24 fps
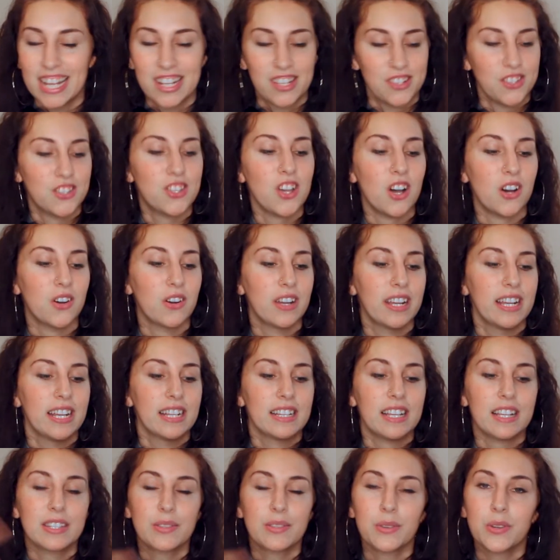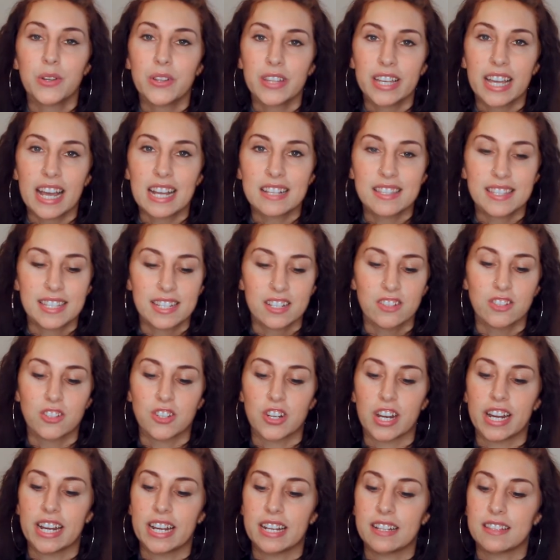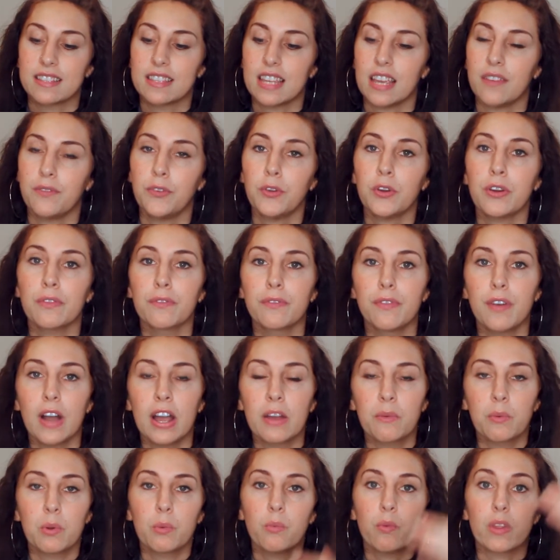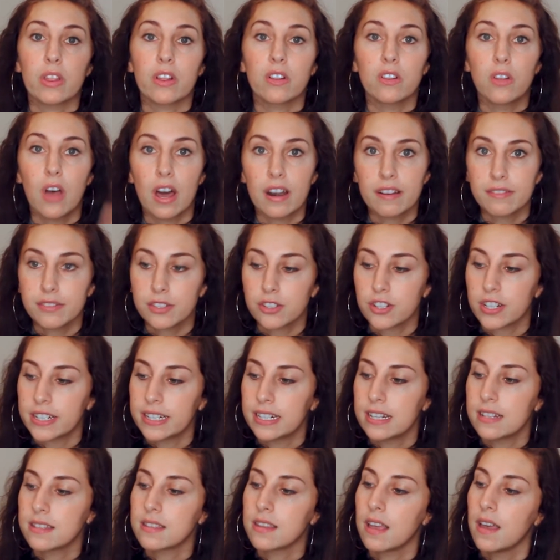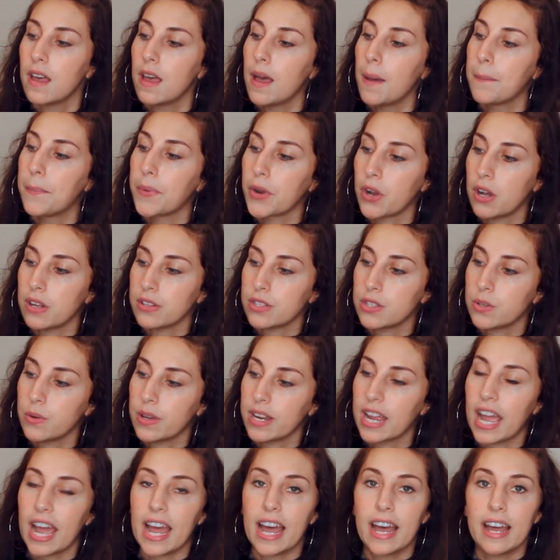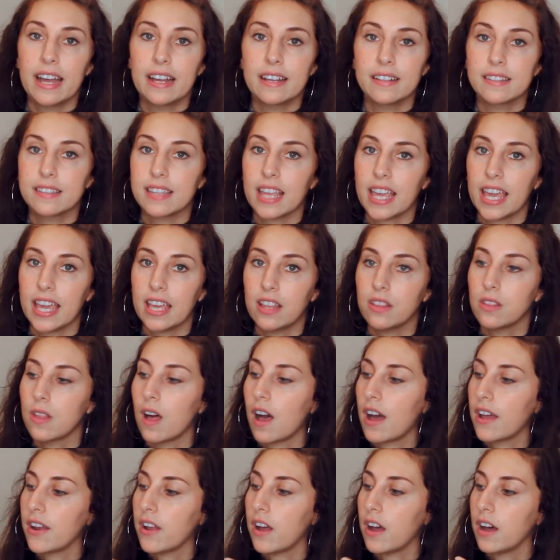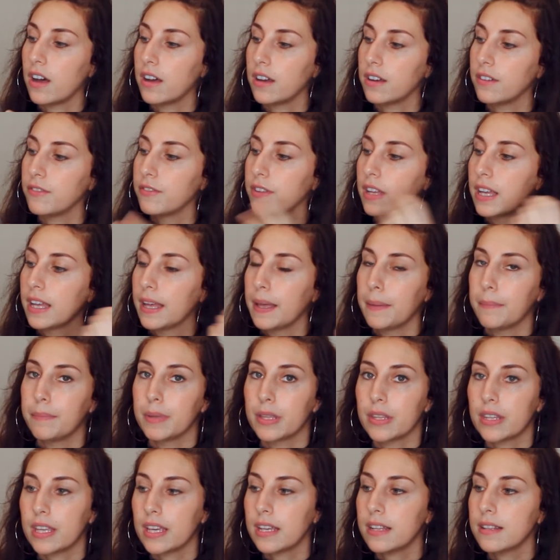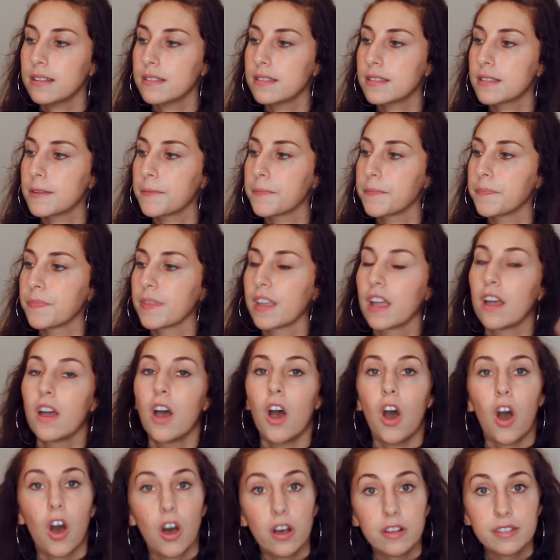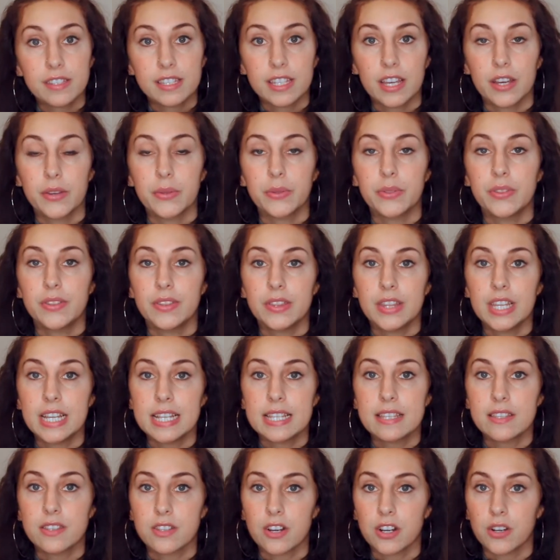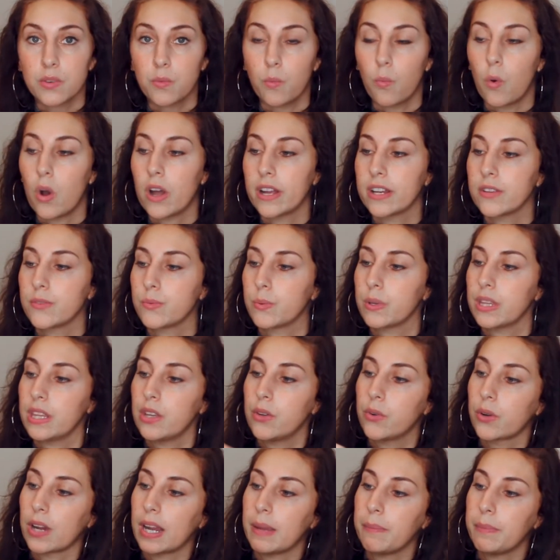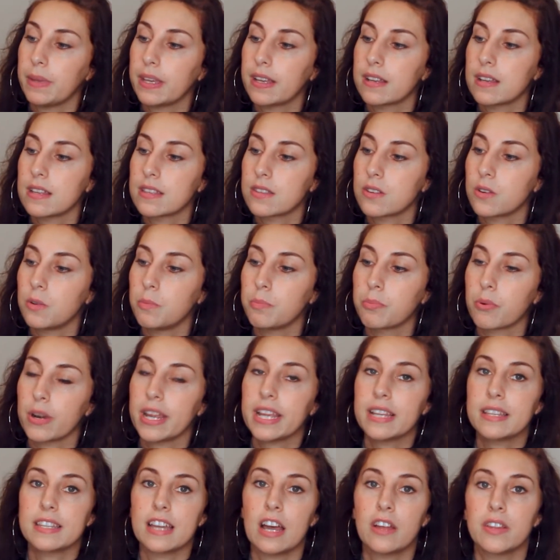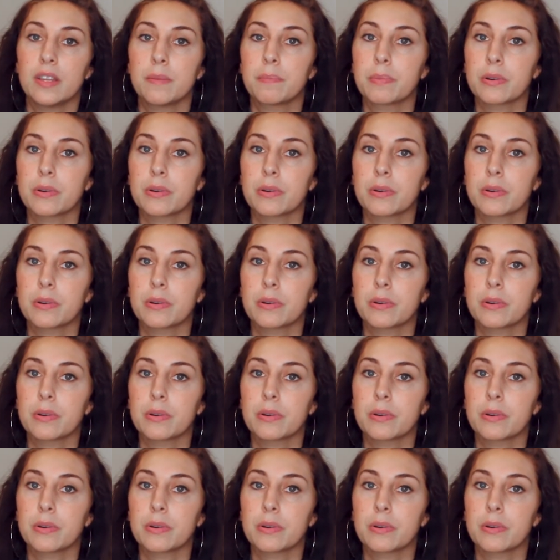So this one only has 6 strains. If you can find one with a lot of strains, but also it has a lot of billions. Also, this certain one is really great because it'll break down the